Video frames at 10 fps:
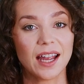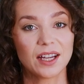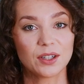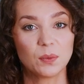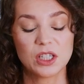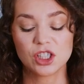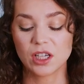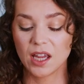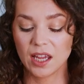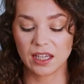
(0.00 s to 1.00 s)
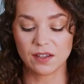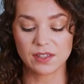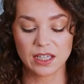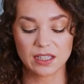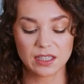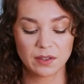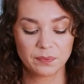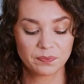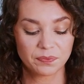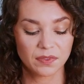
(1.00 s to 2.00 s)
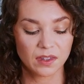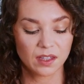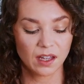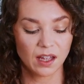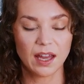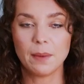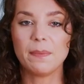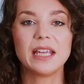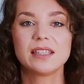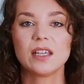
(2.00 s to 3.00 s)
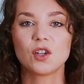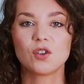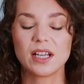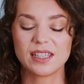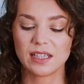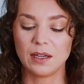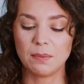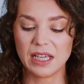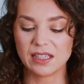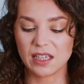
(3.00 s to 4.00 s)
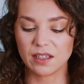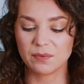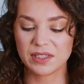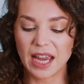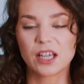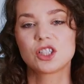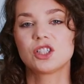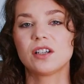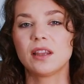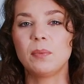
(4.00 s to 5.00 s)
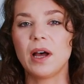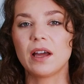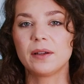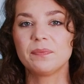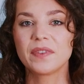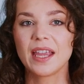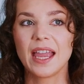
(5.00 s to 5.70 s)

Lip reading: iron, which gives it an amazing crust, an amazing texture in the bottom,